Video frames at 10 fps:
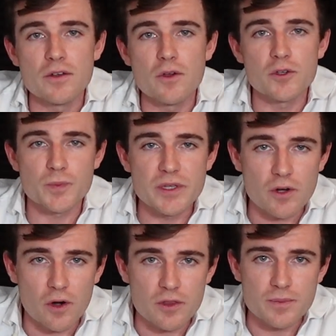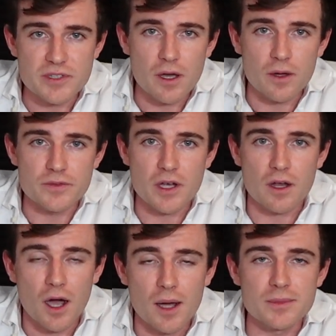nosebleeds are themselves a
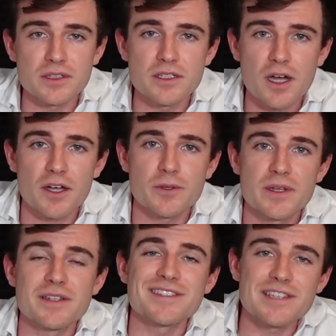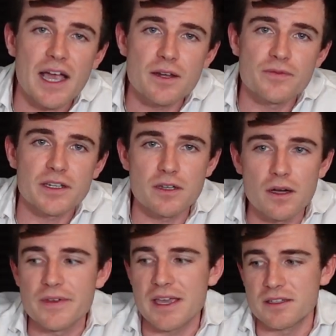commonly documented side effect
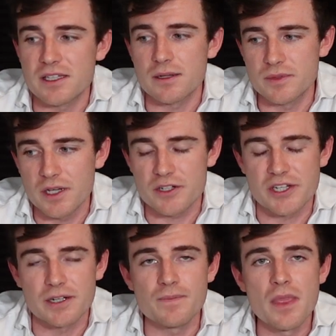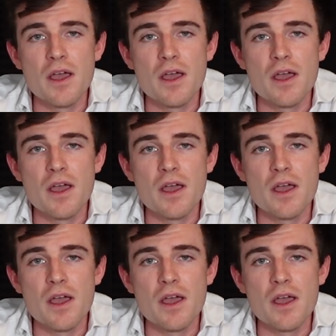of alien abduction.